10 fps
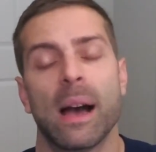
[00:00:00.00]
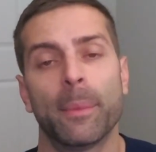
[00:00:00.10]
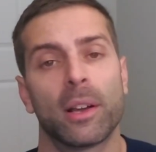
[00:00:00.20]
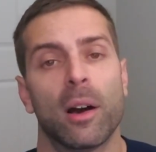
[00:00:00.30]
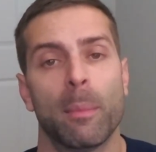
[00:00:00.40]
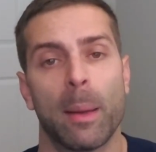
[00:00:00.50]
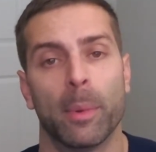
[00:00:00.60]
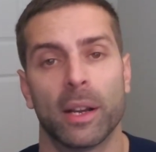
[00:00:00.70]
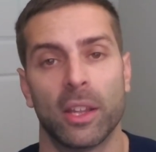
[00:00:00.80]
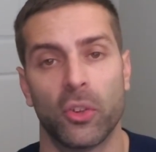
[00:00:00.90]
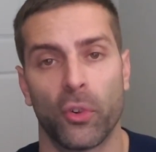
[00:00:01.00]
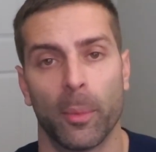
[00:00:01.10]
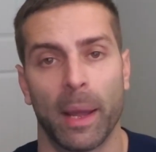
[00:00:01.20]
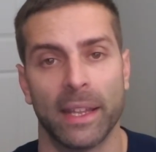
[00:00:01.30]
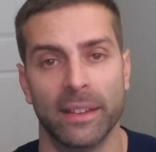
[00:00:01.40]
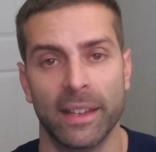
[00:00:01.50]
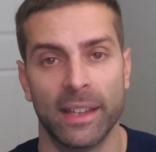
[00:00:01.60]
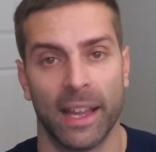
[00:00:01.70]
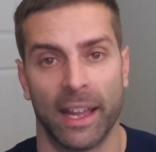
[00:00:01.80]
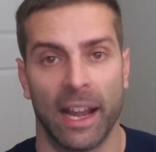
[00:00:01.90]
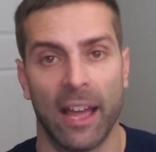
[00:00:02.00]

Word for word: I'm going to call my buddies from ID and